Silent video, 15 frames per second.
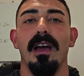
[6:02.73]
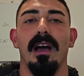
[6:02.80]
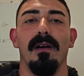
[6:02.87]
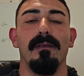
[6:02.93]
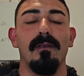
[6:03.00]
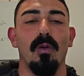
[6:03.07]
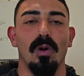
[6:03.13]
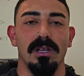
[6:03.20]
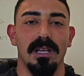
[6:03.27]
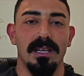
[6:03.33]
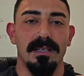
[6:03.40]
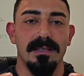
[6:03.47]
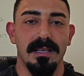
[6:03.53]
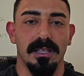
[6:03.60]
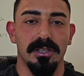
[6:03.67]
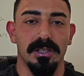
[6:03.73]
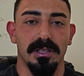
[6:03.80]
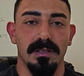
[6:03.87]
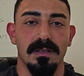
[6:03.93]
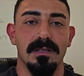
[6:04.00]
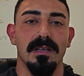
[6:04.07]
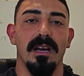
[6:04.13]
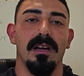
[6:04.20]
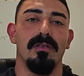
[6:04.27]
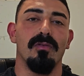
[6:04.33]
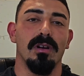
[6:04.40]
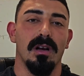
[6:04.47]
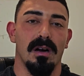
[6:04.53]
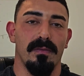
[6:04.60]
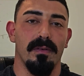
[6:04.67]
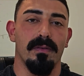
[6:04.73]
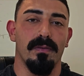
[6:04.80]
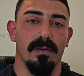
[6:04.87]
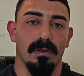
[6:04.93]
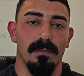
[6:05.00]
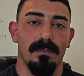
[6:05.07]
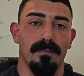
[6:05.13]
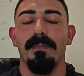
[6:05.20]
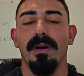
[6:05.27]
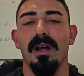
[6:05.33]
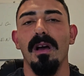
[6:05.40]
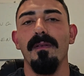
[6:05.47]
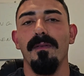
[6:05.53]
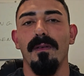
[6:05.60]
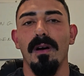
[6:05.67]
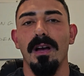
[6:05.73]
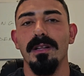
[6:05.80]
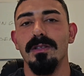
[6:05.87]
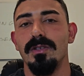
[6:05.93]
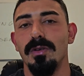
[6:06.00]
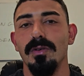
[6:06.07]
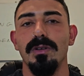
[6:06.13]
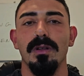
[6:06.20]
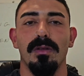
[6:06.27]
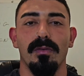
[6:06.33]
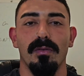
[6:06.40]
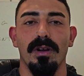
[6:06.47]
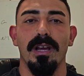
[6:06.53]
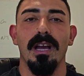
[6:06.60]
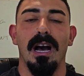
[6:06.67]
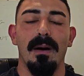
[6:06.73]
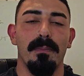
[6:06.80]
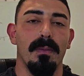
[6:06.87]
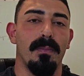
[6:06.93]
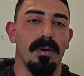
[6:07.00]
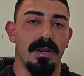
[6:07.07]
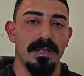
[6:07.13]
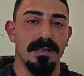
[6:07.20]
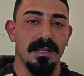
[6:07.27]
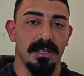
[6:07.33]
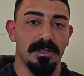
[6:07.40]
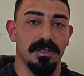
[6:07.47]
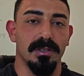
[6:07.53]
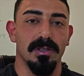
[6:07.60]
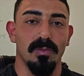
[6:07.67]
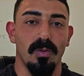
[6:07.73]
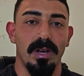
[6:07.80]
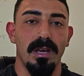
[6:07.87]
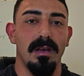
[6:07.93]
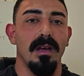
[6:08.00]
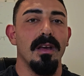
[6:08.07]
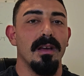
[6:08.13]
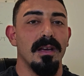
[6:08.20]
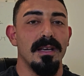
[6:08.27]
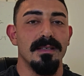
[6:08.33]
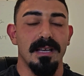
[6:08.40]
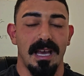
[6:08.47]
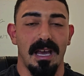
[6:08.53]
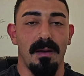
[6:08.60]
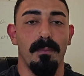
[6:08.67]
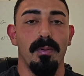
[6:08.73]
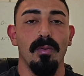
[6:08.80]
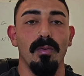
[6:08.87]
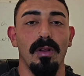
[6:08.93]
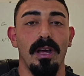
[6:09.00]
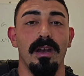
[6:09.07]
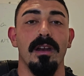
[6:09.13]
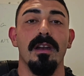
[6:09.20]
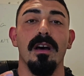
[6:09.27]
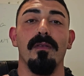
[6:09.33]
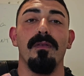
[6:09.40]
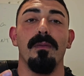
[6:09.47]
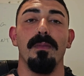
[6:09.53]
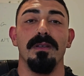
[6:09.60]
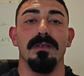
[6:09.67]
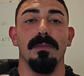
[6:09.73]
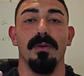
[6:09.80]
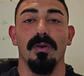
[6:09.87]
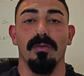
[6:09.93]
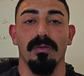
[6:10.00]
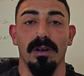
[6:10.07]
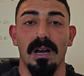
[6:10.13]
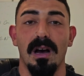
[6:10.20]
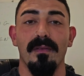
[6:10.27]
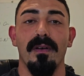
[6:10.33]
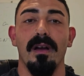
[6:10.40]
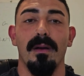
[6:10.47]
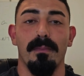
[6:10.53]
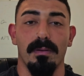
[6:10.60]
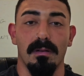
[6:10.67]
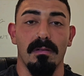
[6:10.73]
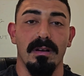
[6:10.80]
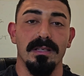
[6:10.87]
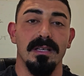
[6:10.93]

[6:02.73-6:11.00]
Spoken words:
have quality sessions and recover from. But I find 2 to 3 upper body sessions a week is ample and enough for me to both recover and progress